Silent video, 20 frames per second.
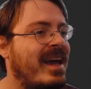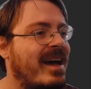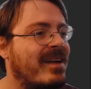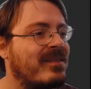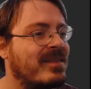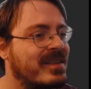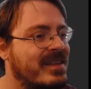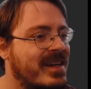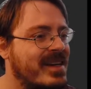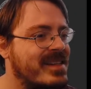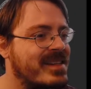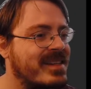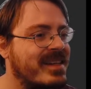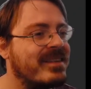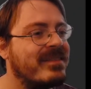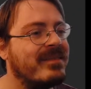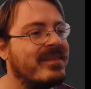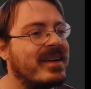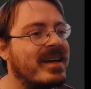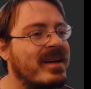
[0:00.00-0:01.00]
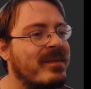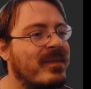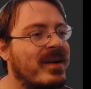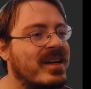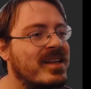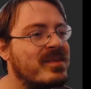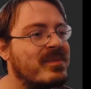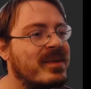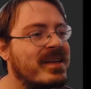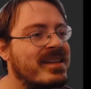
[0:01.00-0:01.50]
advertising it very
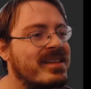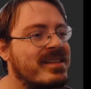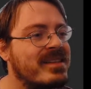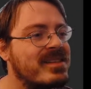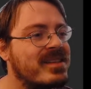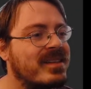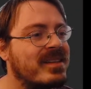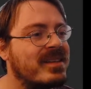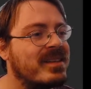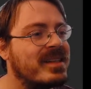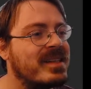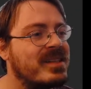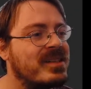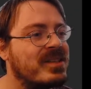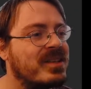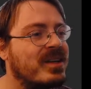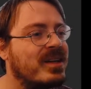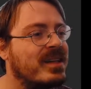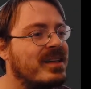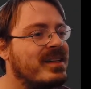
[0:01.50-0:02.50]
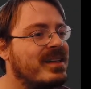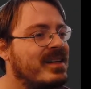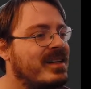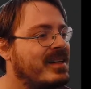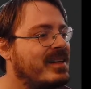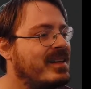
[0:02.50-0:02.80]
much, but I certainly should.